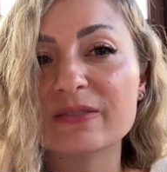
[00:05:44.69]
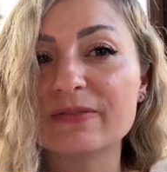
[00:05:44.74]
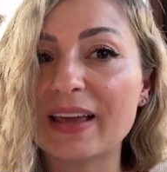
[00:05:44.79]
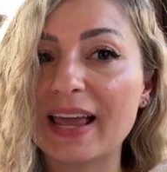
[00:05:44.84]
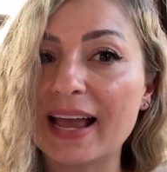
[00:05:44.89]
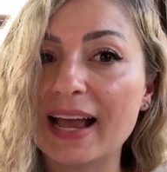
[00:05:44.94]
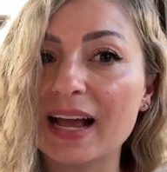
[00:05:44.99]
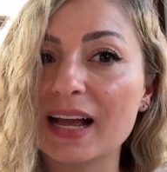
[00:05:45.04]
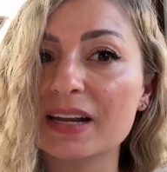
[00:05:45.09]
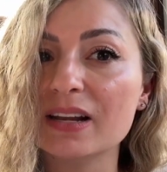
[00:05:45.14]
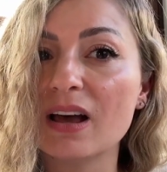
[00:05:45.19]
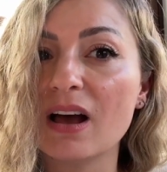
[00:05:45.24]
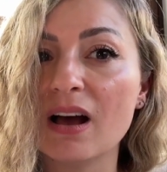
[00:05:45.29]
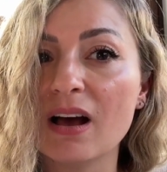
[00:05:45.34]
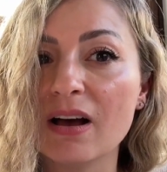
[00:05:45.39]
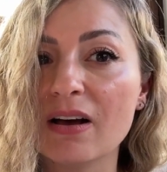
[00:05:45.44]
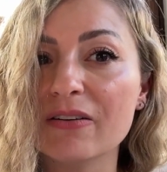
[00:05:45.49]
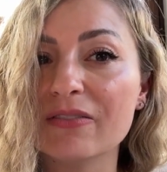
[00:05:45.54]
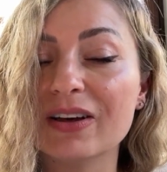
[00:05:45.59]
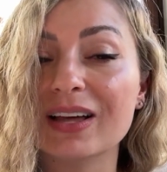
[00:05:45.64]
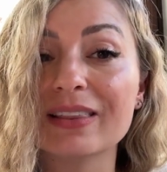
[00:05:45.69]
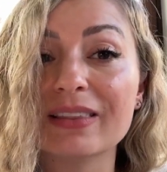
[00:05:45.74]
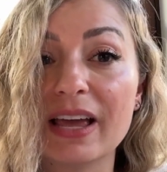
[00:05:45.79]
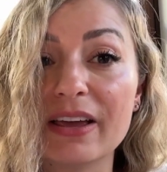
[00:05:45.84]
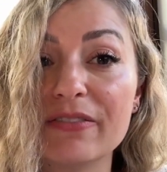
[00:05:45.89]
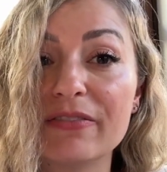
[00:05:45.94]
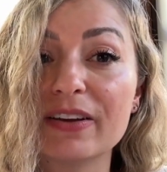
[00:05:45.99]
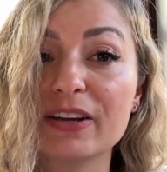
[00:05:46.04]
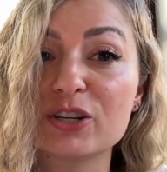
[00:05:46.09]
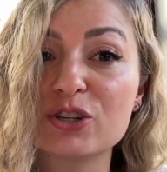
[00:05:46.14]
fan of a
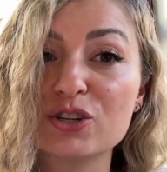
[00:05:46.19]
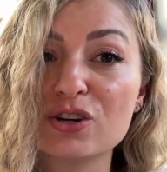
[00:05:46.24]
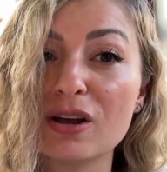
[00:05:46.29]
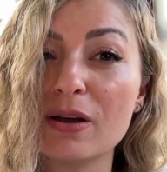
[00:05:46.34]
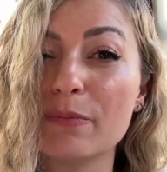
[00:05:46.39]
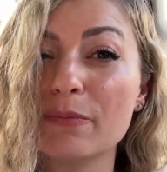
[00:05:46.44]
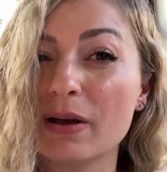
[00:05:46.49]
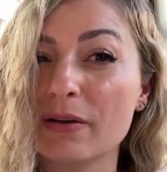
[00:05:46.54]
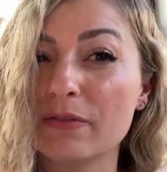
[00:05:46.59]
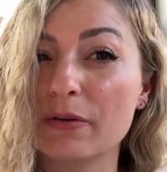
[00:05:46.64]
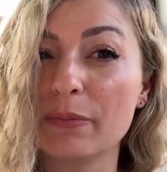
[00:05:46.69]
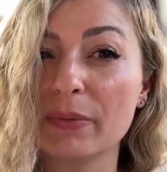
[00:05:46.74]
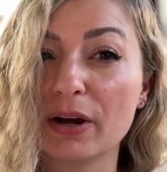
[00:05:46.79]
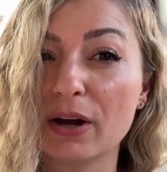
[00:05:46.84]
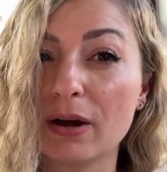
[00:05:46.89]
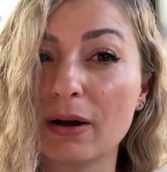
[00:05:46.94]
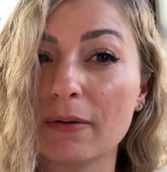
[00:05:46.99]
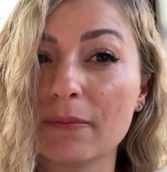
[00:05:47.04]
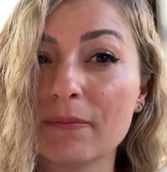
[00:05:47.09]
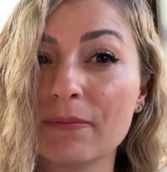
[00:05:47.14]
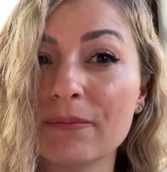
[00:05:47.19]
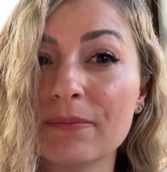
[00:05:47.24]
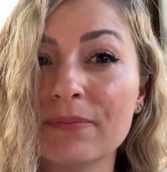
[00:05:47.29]
light fixture above a mirror.